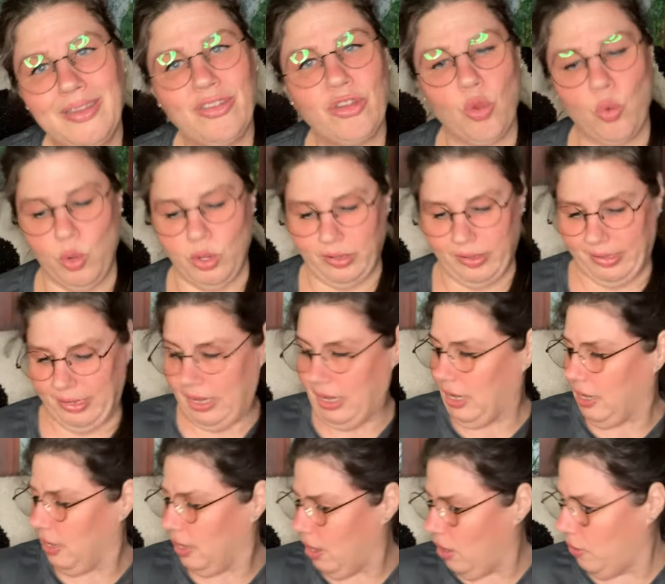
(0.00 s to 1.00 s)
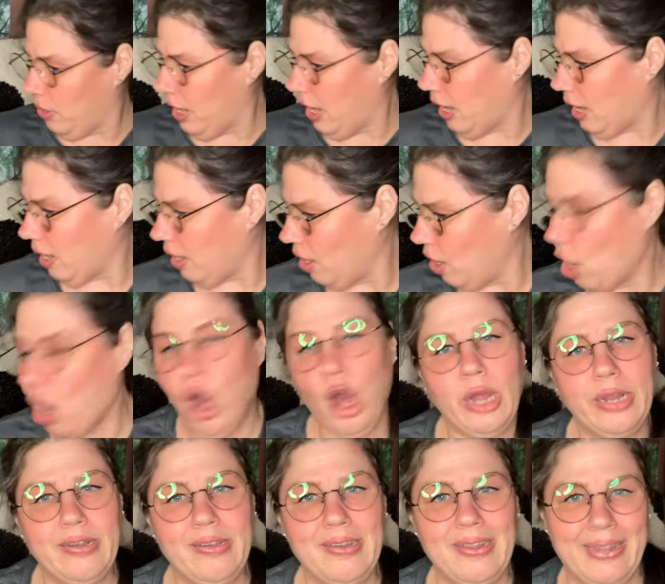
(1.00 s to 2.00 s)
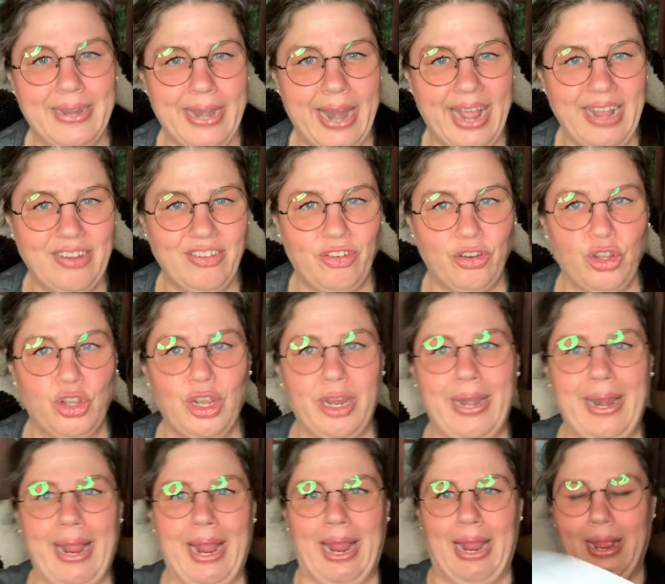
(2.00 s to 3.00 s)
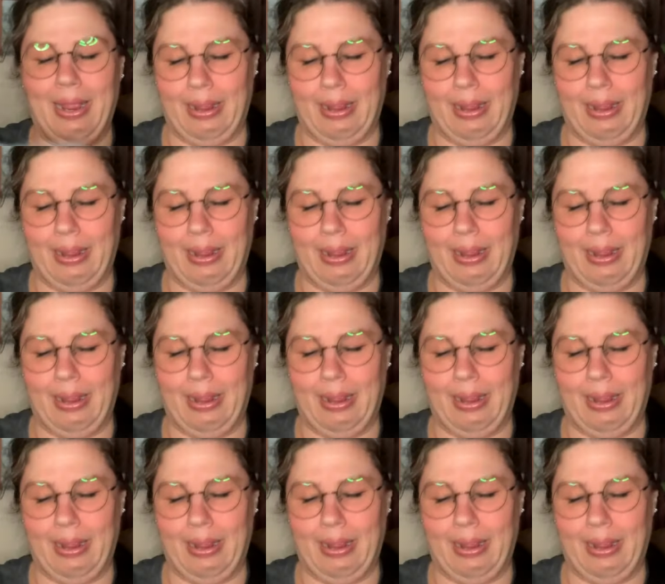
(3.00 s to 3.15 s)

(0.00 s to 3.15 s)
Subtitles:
so we'll see. Okay, on to the next goodie.